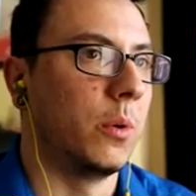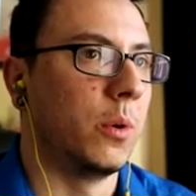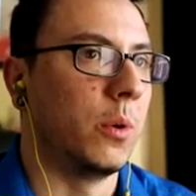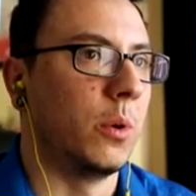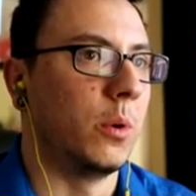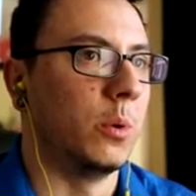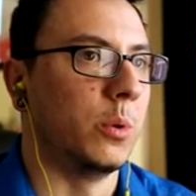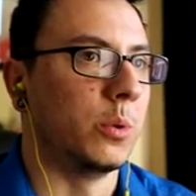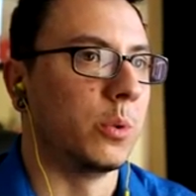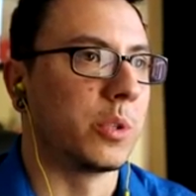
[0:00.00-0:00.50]

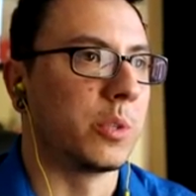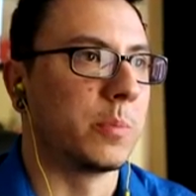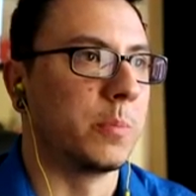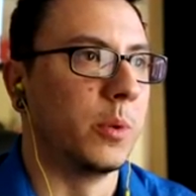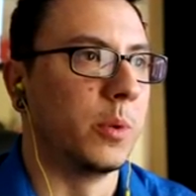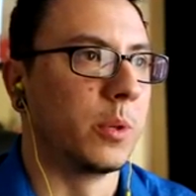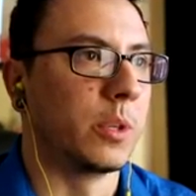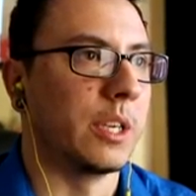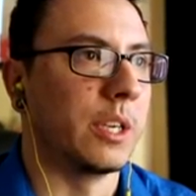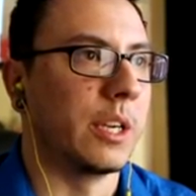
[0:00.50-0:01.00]
Ooh,
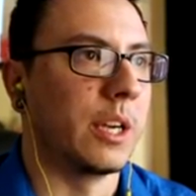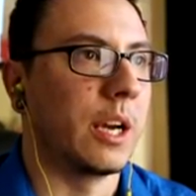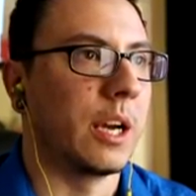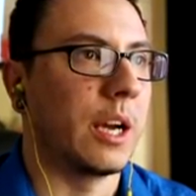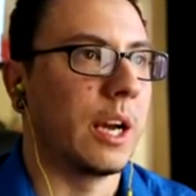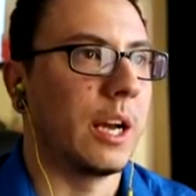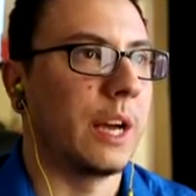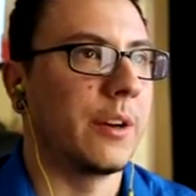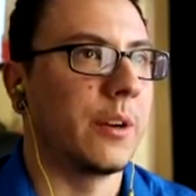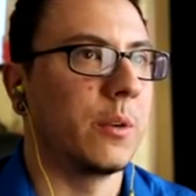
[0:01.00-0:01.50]

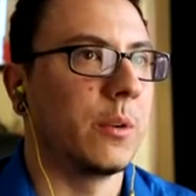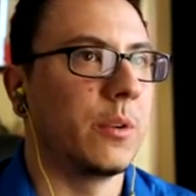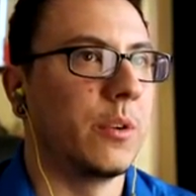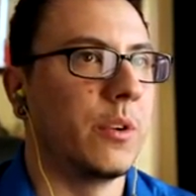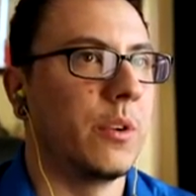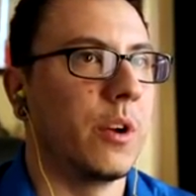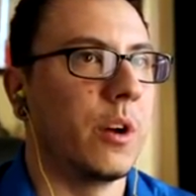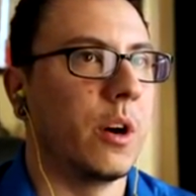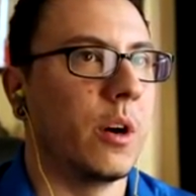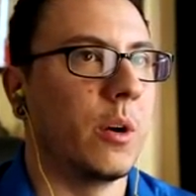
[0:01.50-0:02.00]
spooky. I
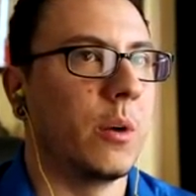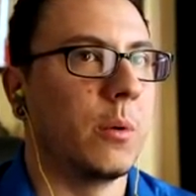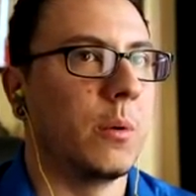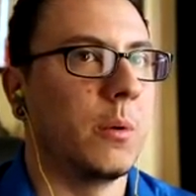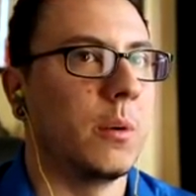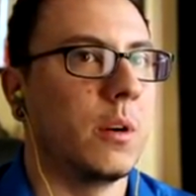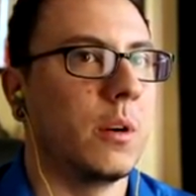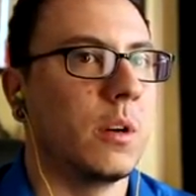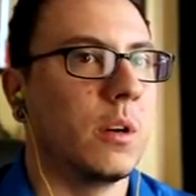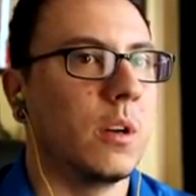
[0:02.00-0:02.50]
don't
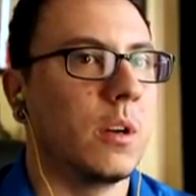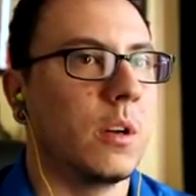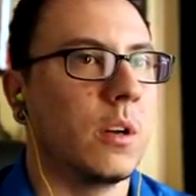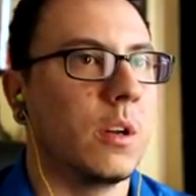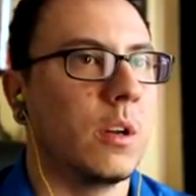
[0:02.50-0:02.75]
know